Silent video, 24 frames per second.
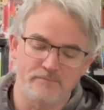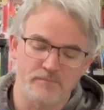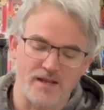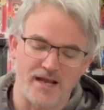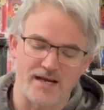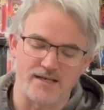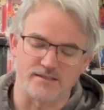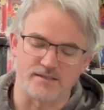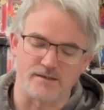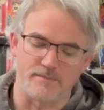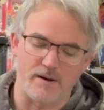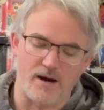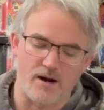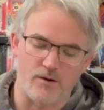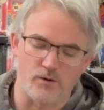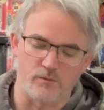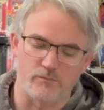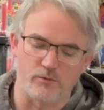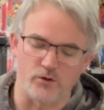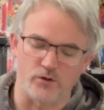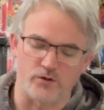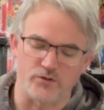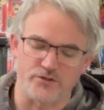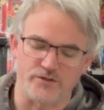has the power
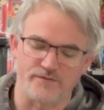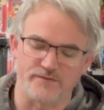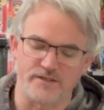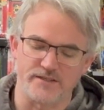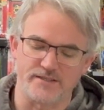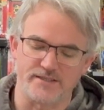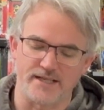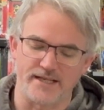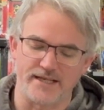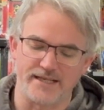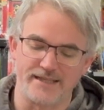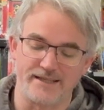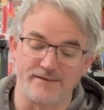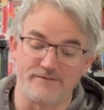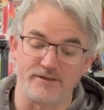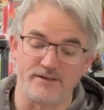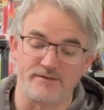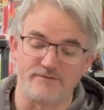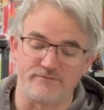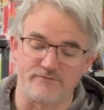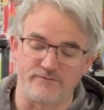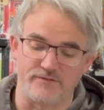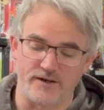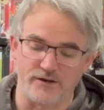brokers of the city living
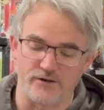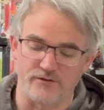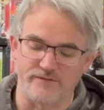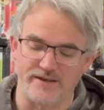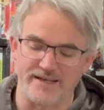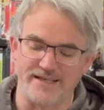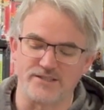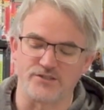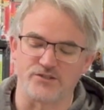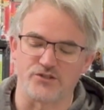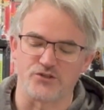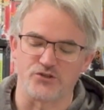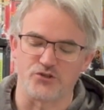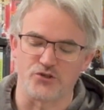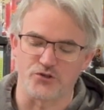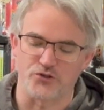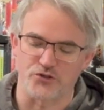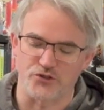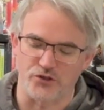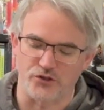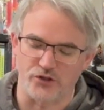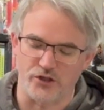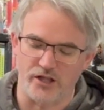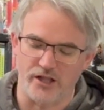in fear of
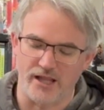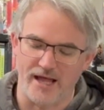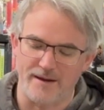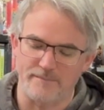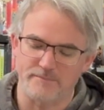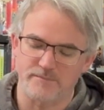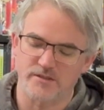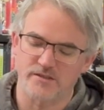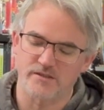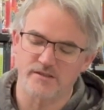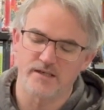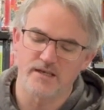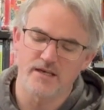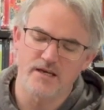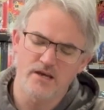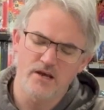institutional collapse.